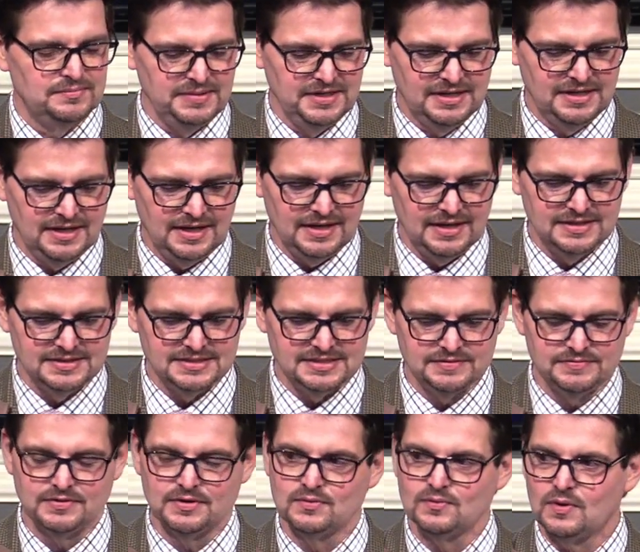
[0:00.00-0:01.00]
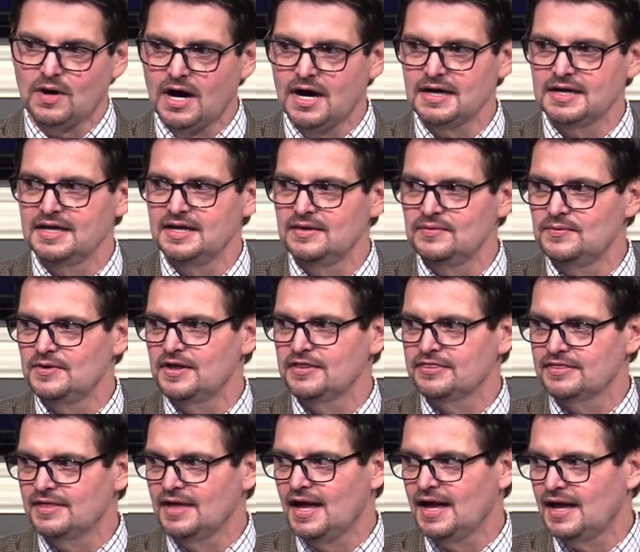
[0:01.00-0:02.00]
because if we're walking
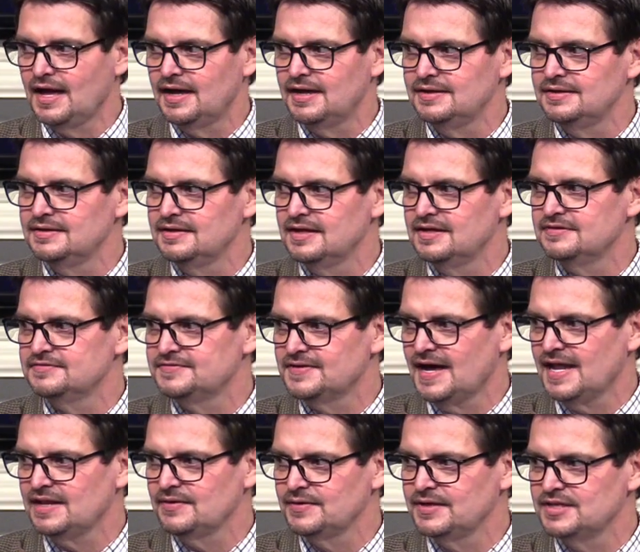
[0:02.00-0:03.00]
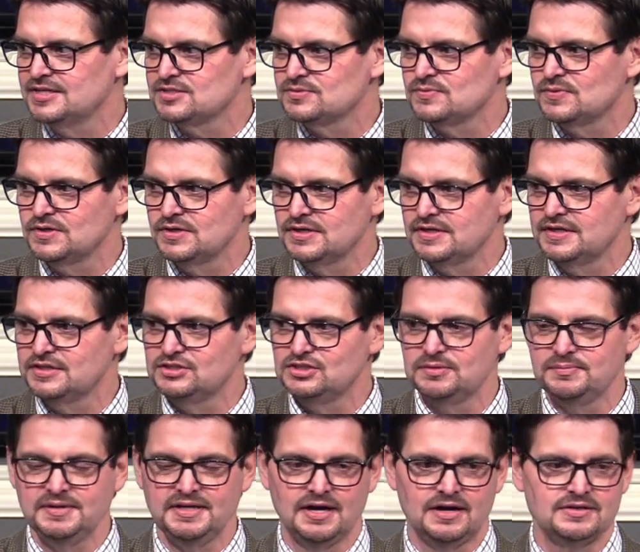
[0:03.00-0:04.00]
with God and following His word, it
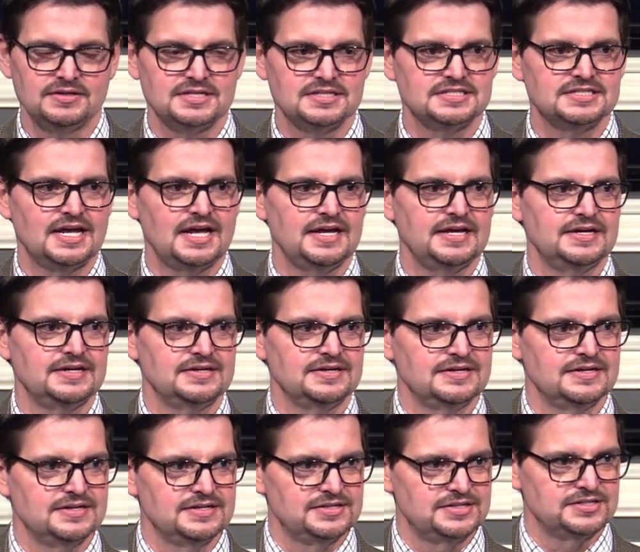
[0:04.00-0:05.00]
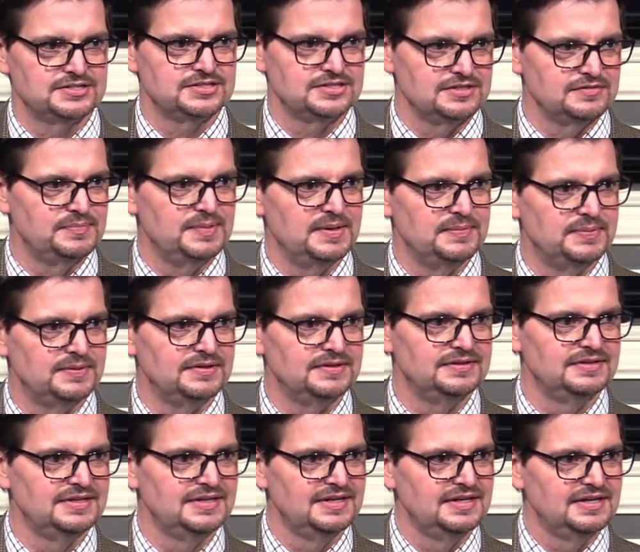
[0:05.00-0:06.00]
should be our desire to serve
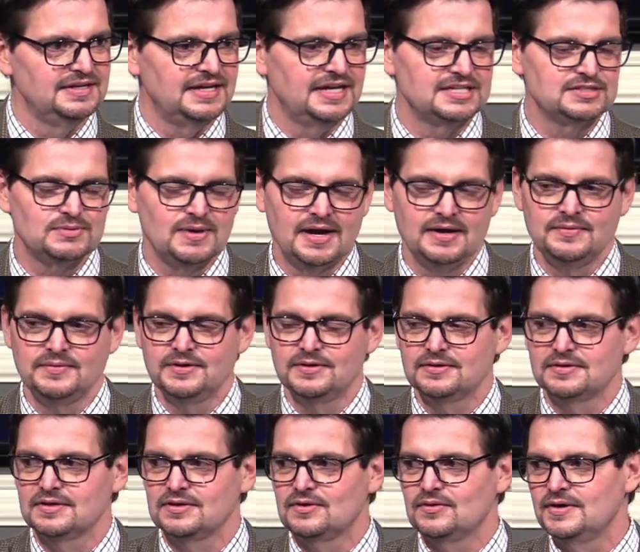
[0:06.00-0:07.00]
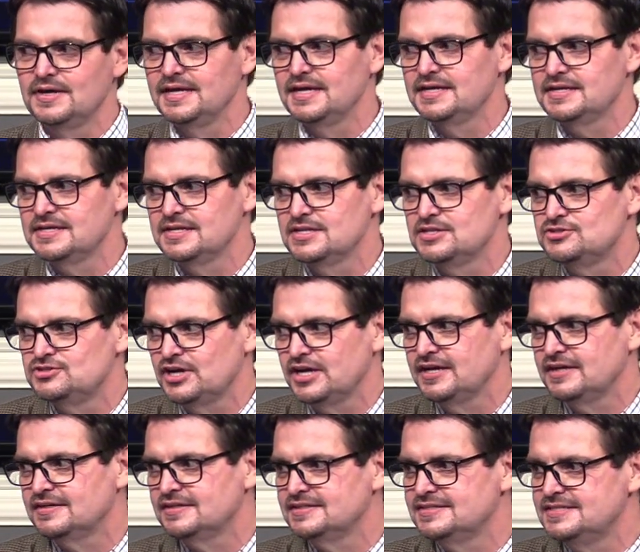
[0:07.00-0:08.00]
people. That's why we're going into the
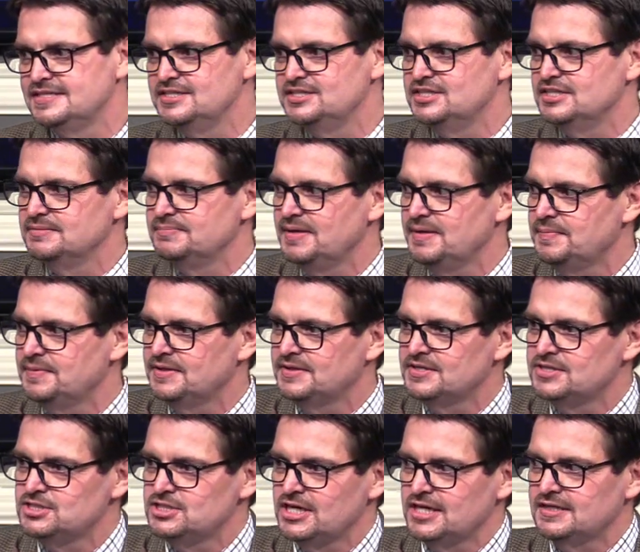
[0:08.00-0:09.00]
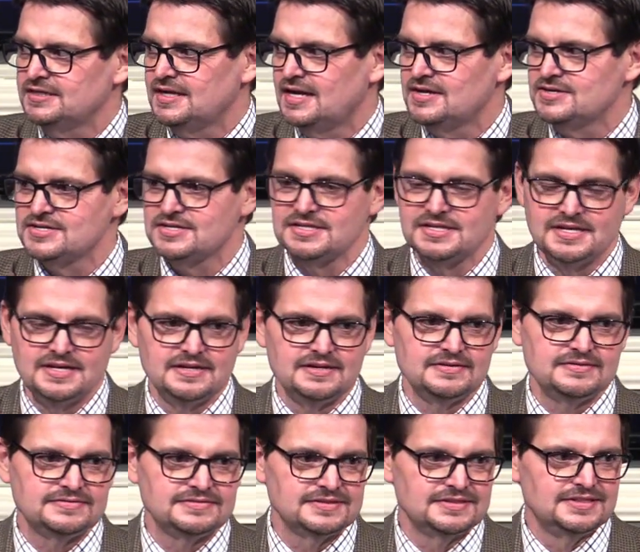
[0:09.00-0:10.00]
jail and teaching people in the jail how to
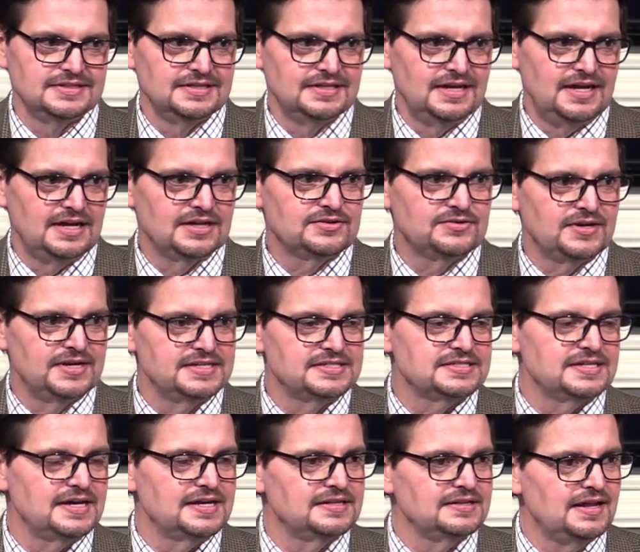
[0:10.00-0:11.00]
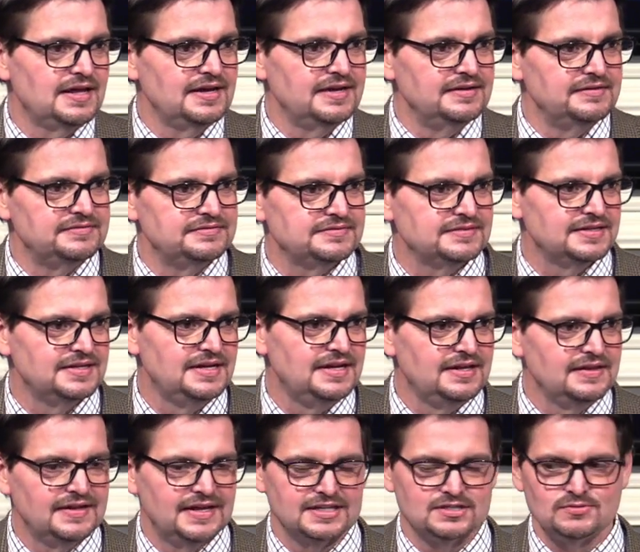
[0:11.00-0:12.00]
live a Christ like life.
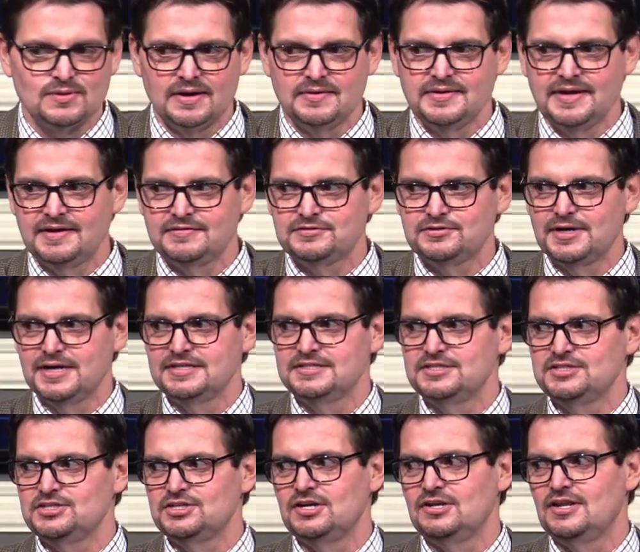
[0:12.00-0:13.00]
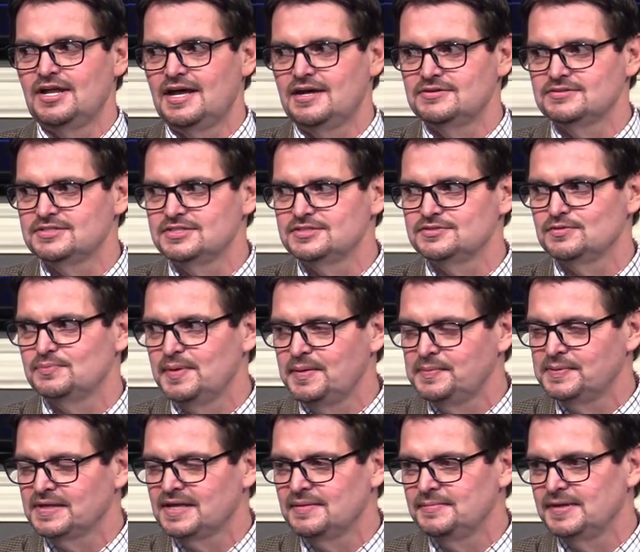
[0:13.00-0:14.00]
That's why we have transitional houses for people